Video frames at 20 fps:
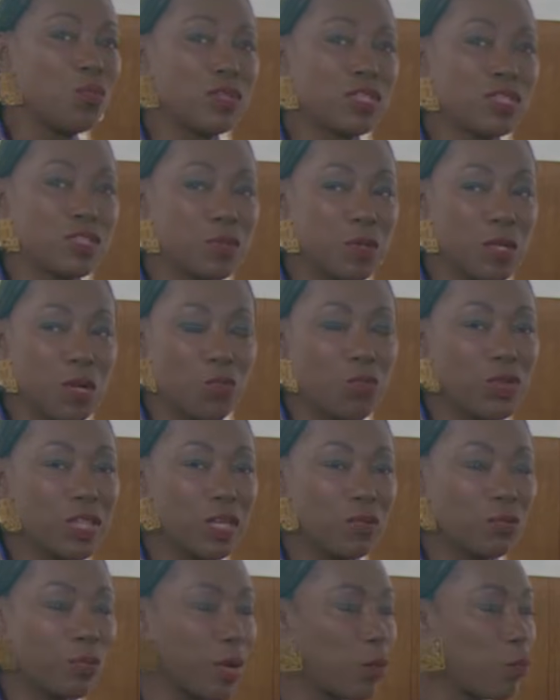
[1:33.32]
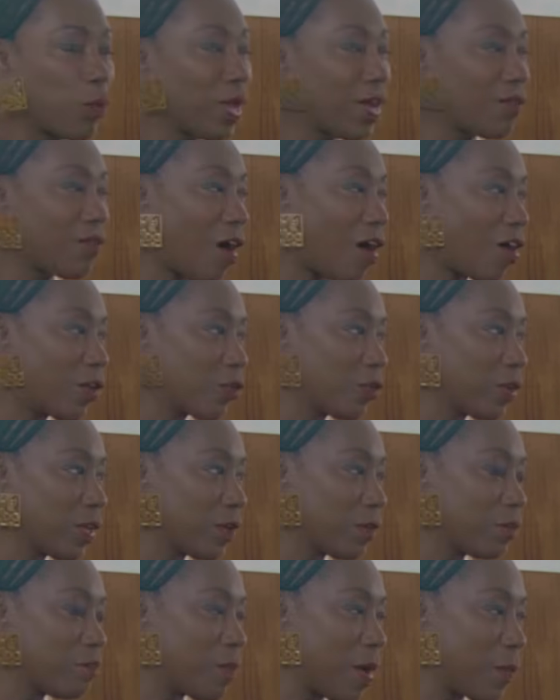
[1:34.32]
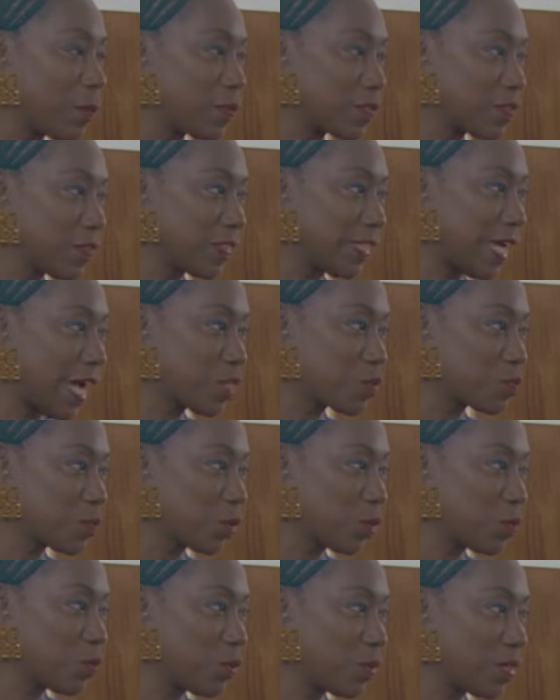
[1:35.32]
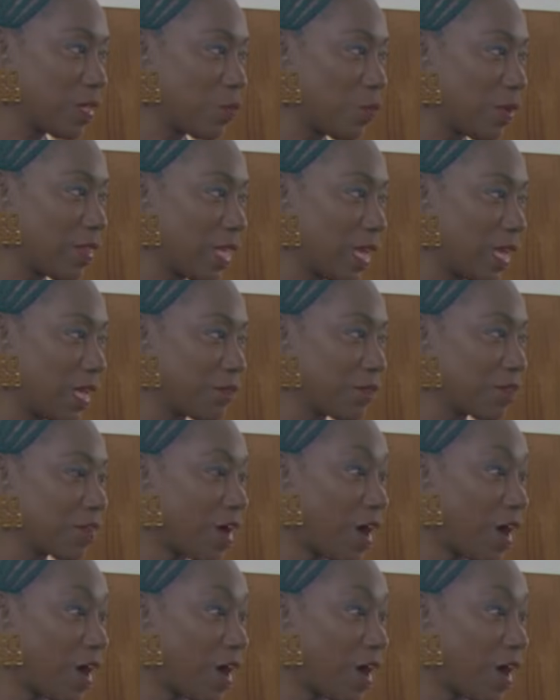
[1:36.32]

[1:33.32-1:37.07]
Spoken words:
which has been a really great way of honoring members of the diaspora community when they